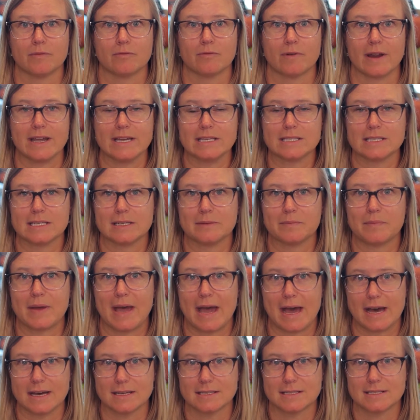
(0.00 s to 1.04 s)
RACE and
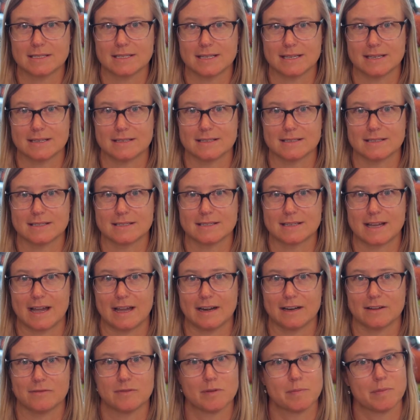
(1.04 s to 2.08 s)
PASS is
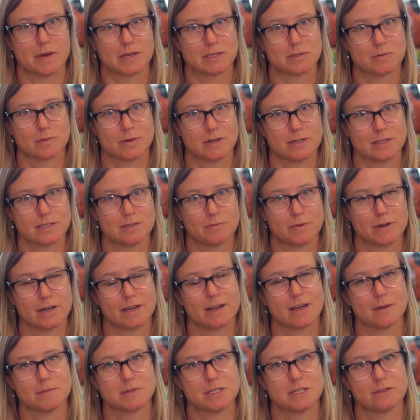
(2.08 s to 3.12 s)
kind of the buzzwords when it
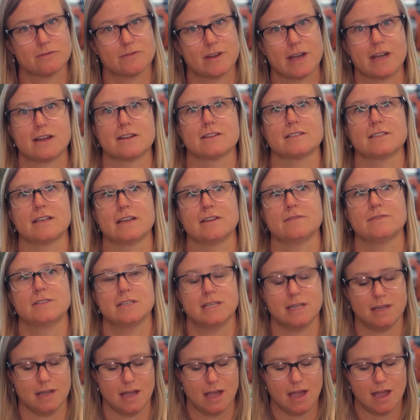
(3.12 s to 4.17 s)
comes to fire
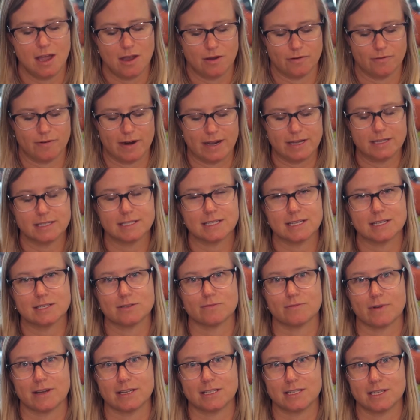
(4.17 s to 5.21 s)
safety. RACE is
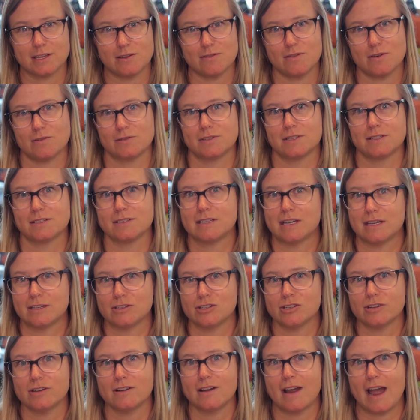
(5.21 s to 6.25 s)
rescue those in
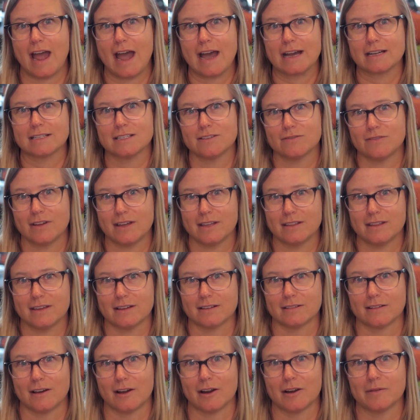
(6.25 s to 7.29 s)
danger, activate the
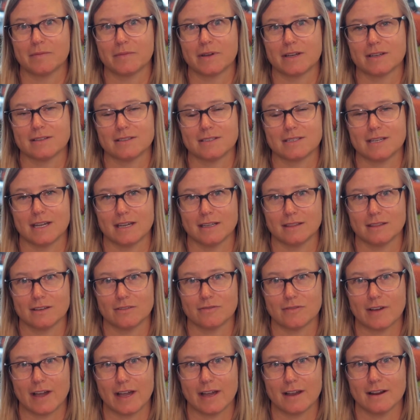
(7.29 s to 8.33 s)
alarm, contain the
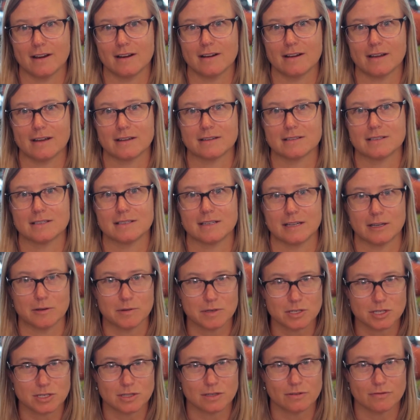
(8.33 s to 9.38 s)
fire,
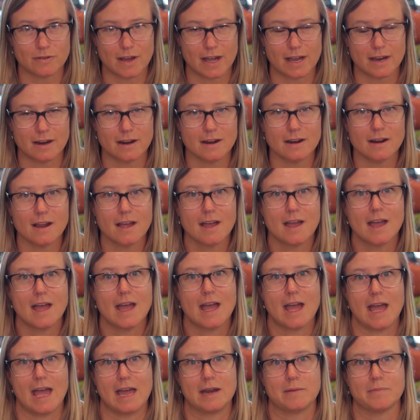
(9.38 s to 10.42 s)
extinguish the fire.
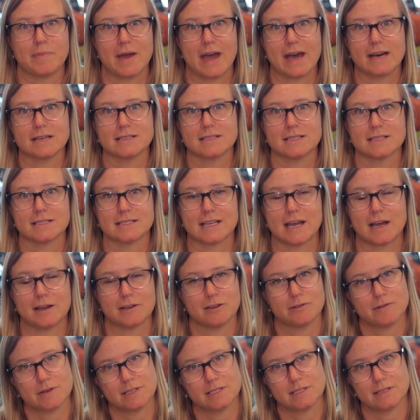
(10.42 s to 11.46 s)
And PASS is how
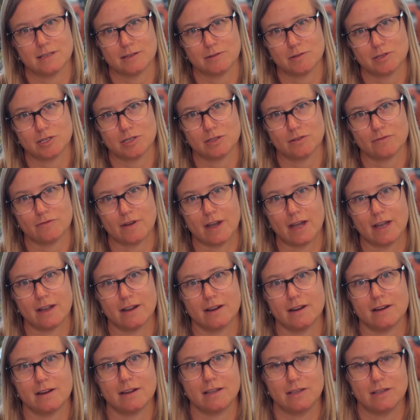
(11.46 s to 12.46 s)
you extinguish the fire.